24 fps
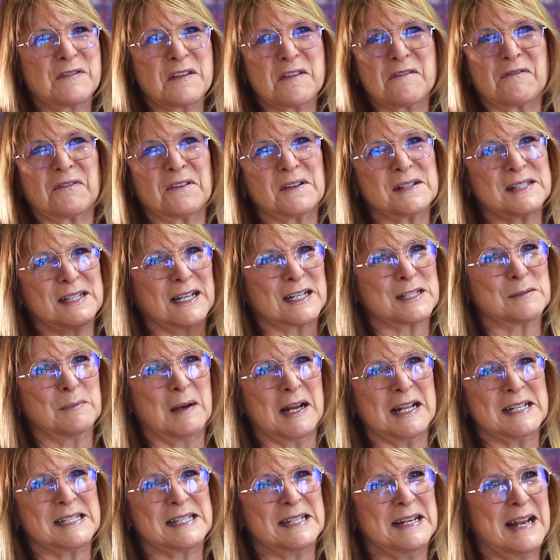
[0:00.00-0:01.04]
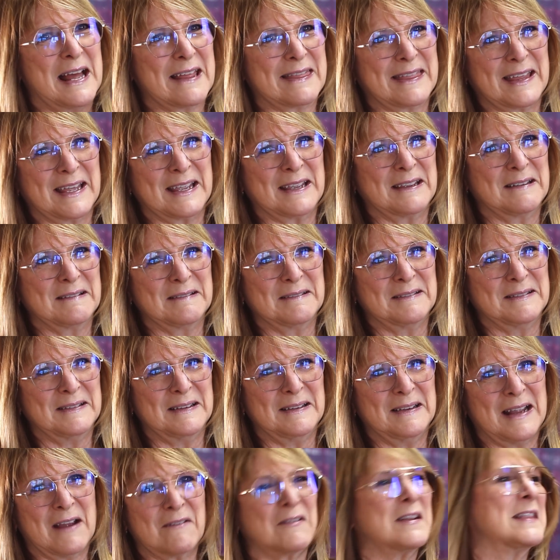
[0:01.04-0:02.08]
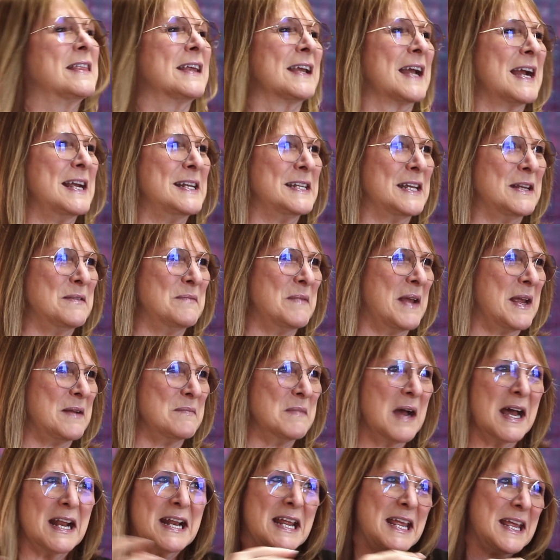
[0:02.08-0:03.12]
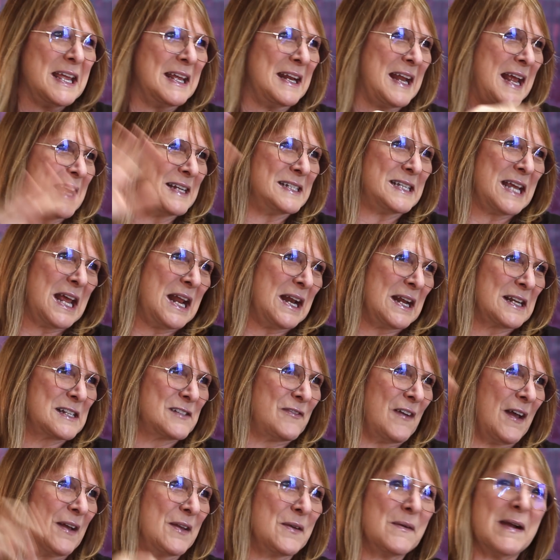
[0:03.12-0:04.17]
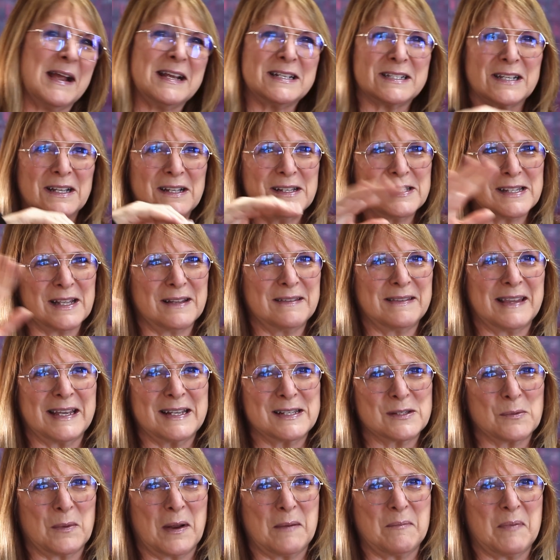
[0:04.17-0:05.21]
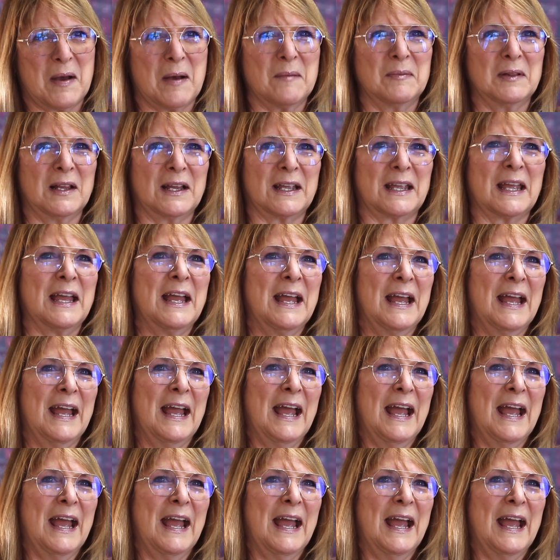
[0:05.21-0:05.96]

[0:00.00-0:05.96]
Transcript: the first 6 months, everything I did made money and had 10x valuations and things went public.